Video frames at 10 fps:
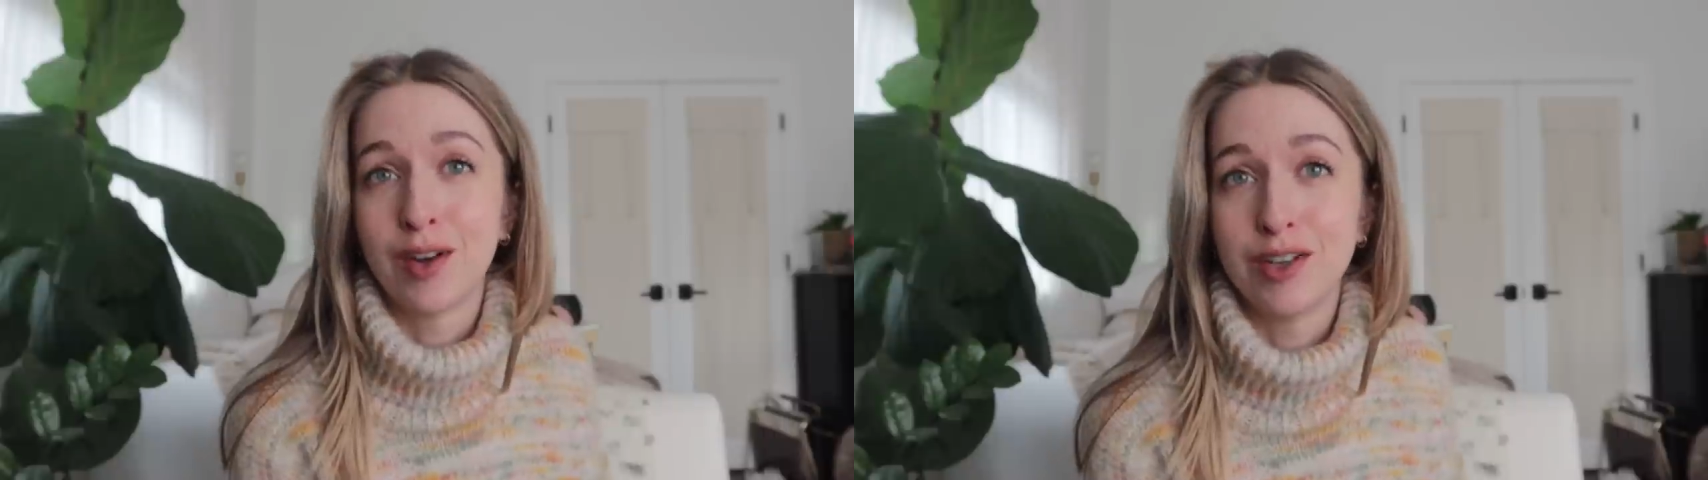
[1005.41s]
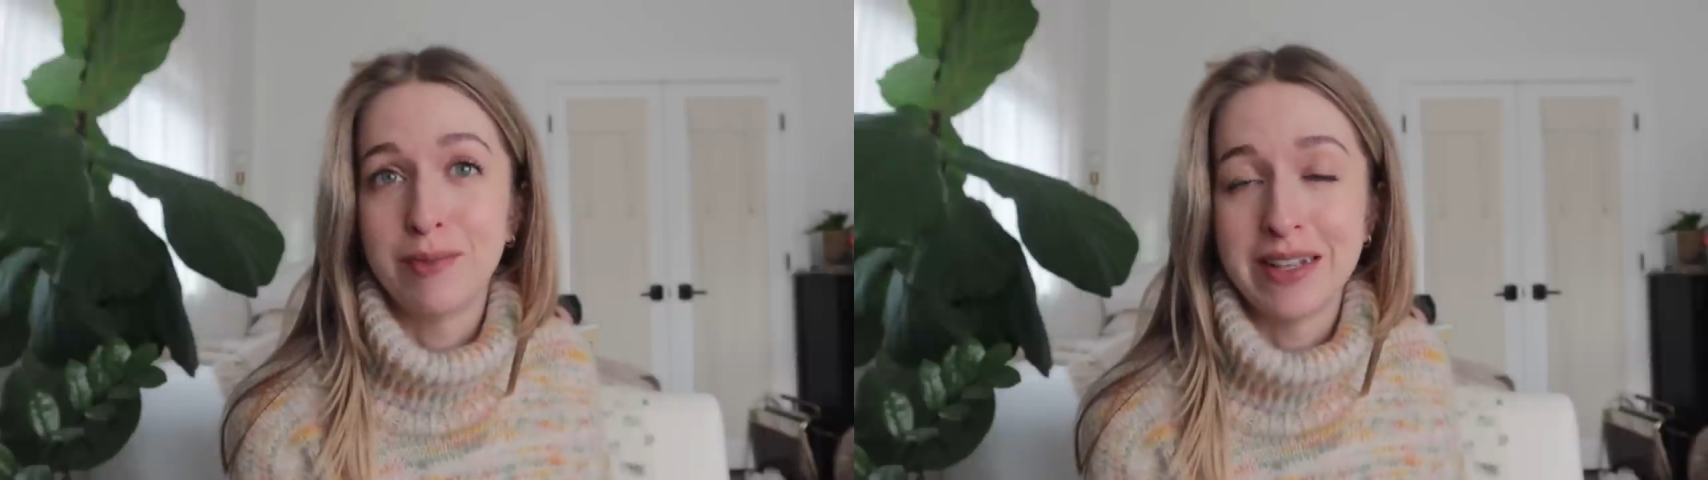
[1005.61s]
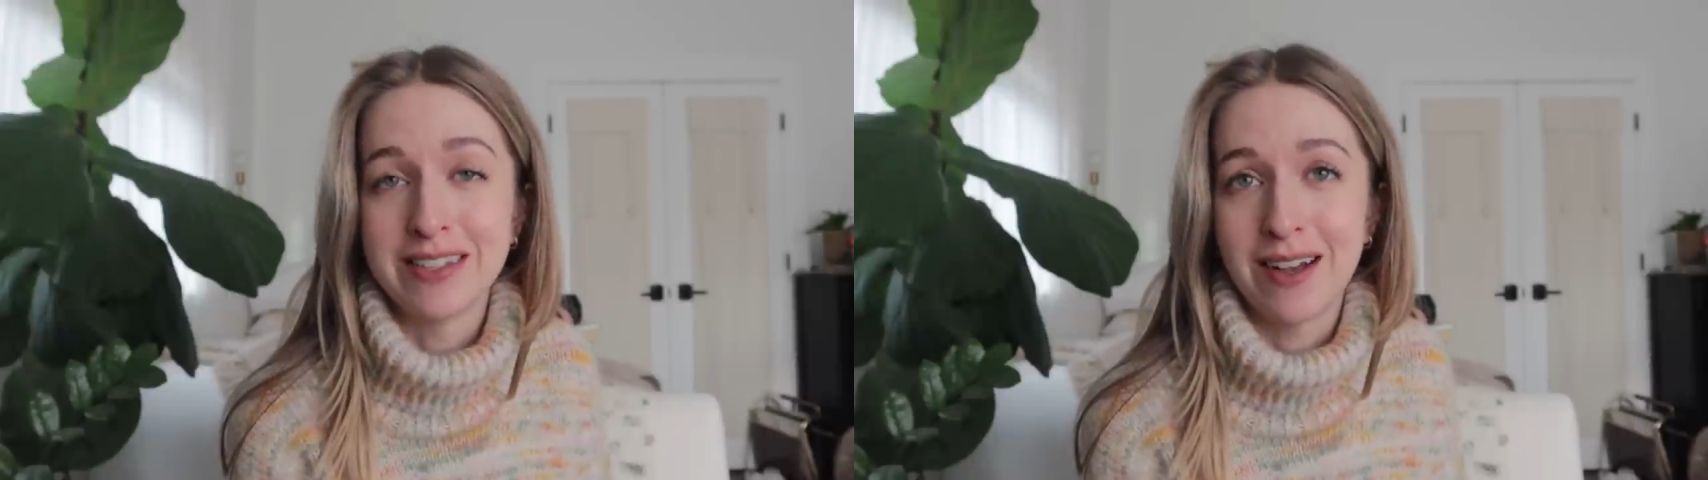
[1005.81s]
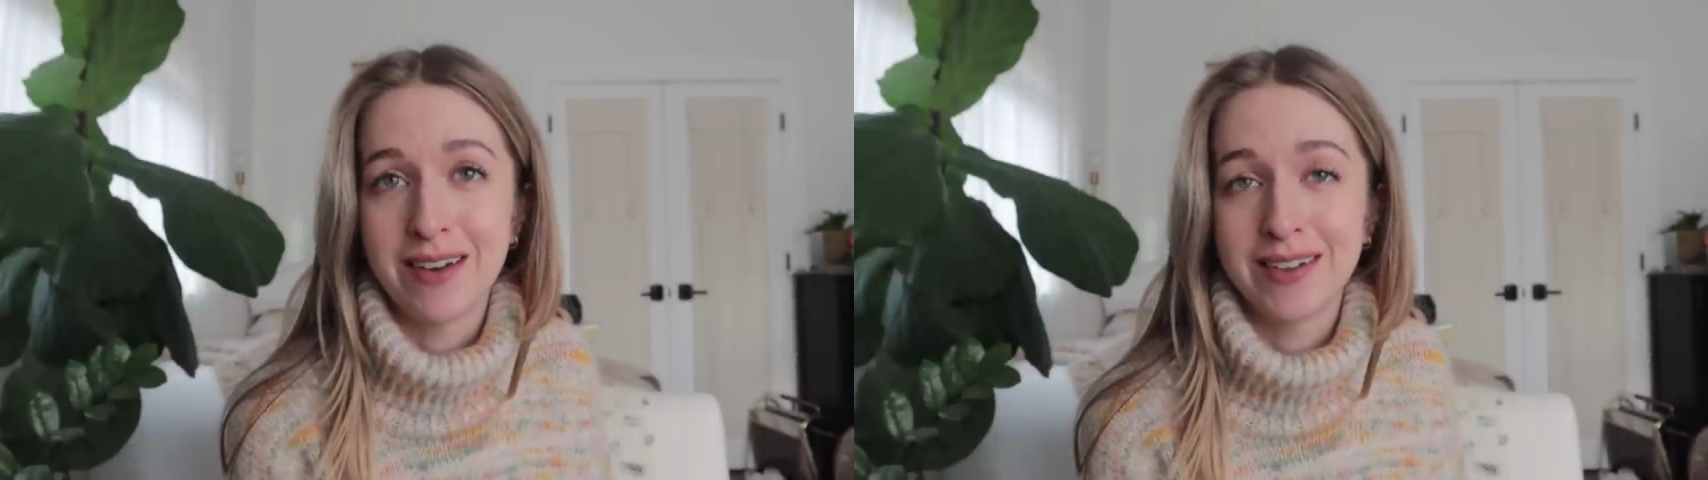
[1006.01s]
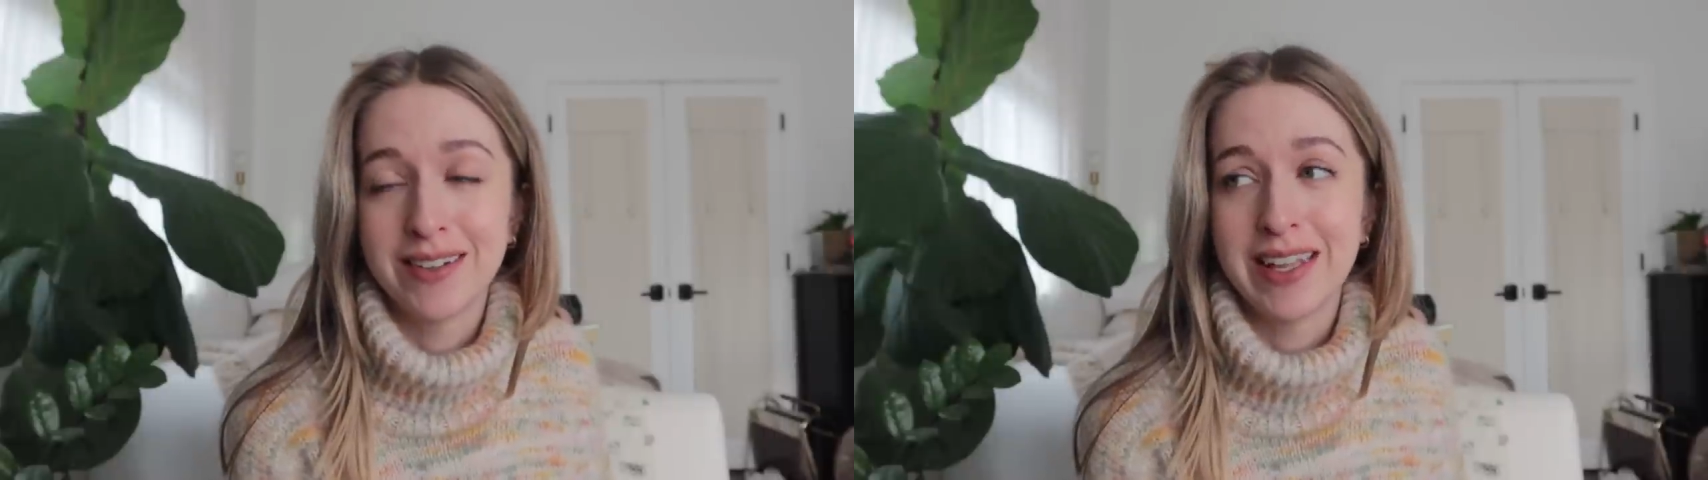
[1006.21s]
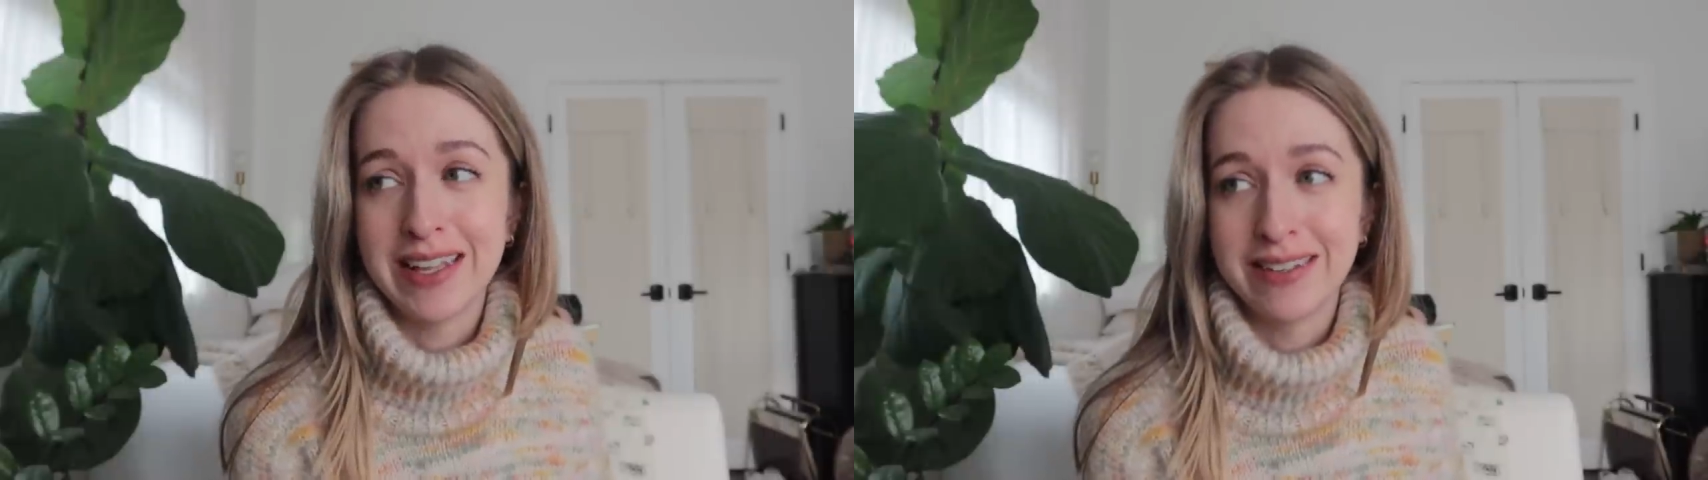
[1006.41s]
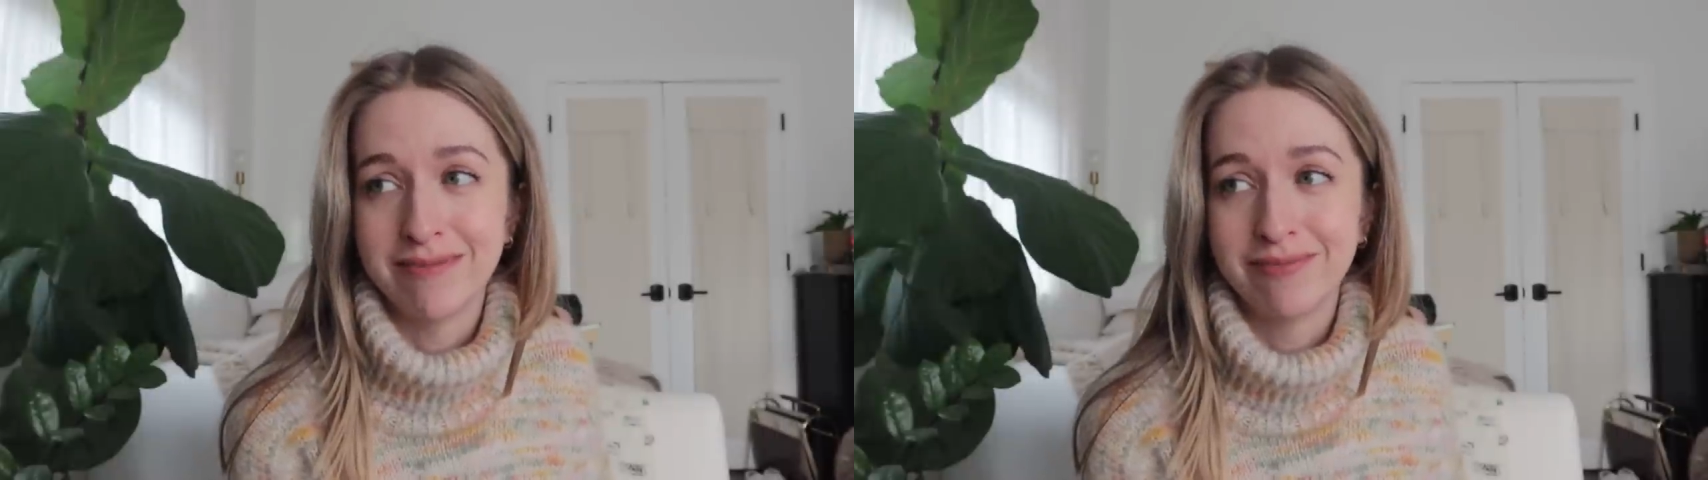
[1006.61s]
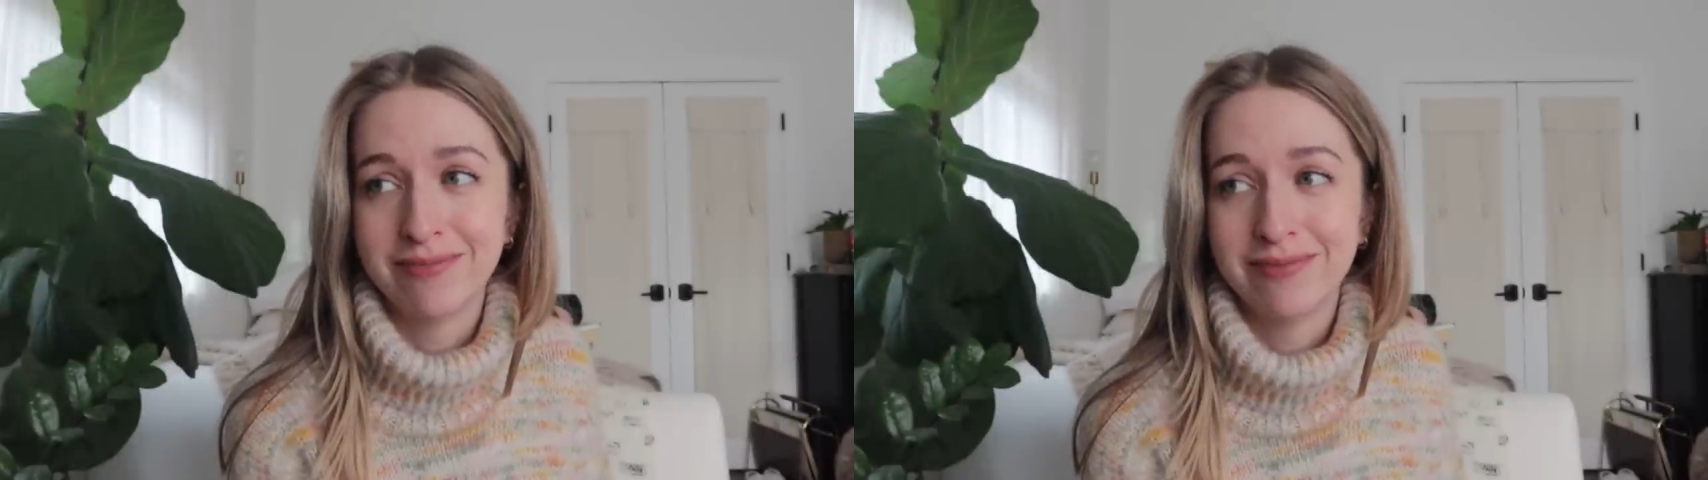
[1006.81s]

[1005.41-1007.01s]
large men's sock in